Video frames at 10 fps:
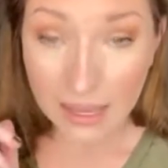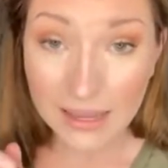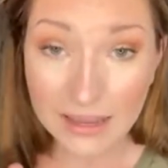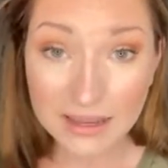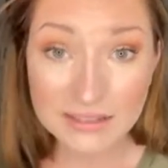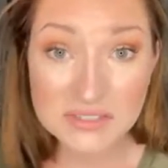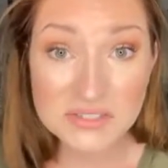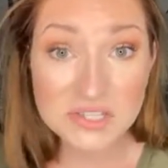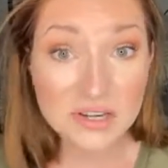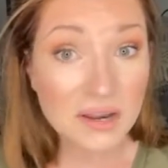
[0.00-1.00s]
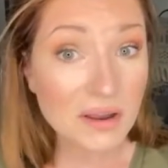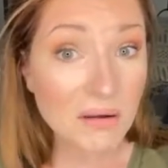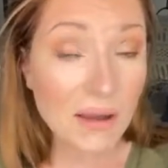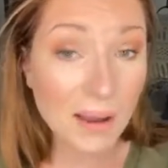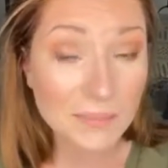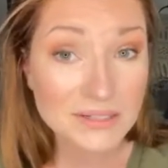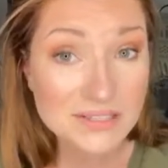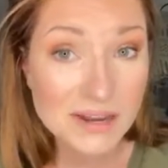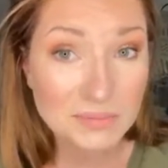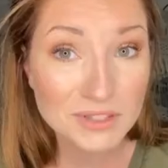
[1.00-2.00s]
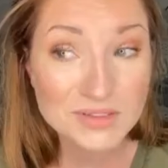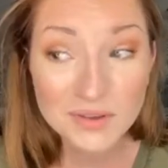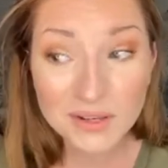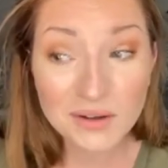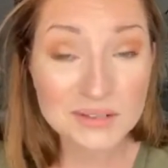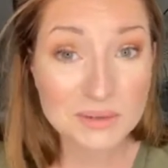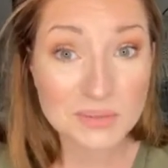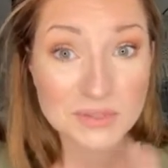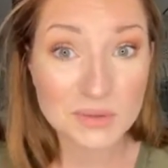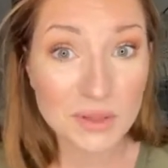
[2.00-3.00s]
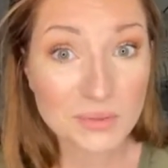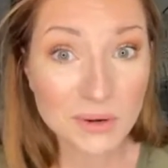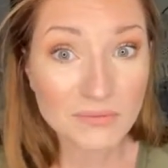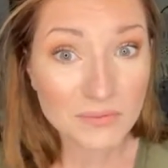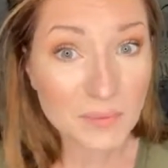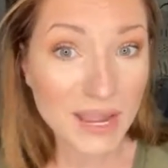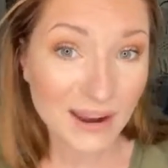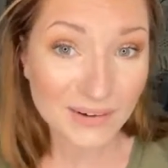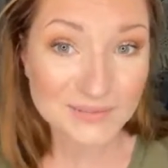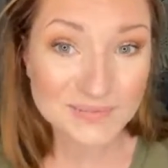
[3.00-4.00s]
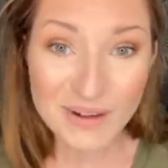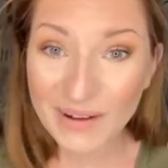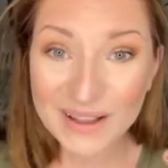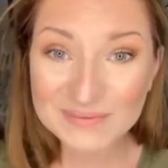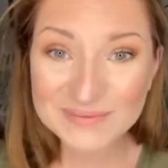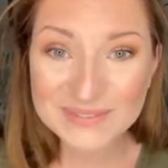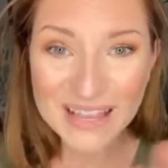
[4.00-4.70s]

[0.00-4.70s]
and I'm going to stop this video because I'm going to do another one for my hair, okay?